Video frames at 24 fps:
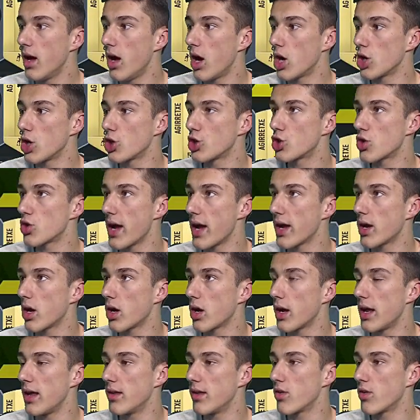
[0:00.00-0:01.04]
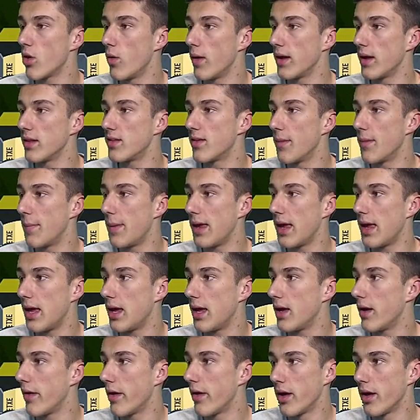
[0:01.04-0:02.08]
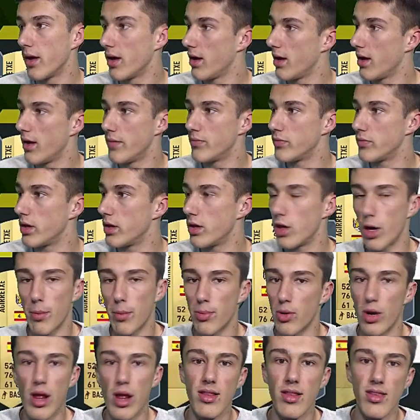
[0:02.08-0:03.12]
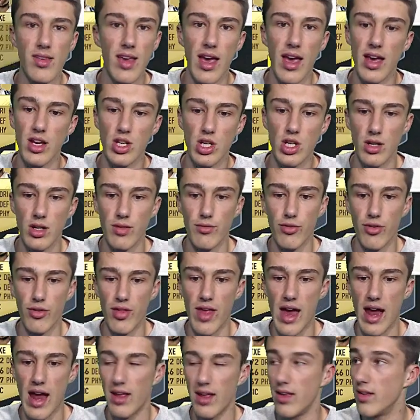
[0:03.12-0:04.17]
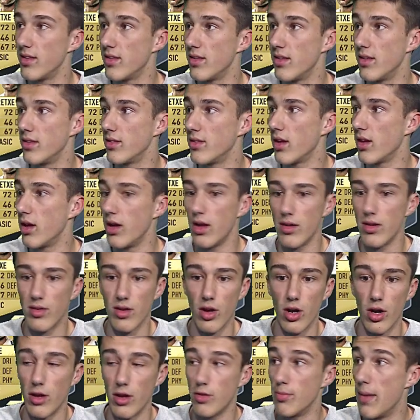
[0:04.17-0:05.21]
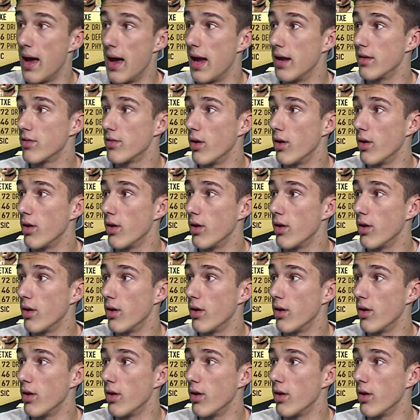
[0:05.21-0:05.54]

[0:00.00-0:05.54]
Our striker is going to be, your pronunciation for that is as good as mine.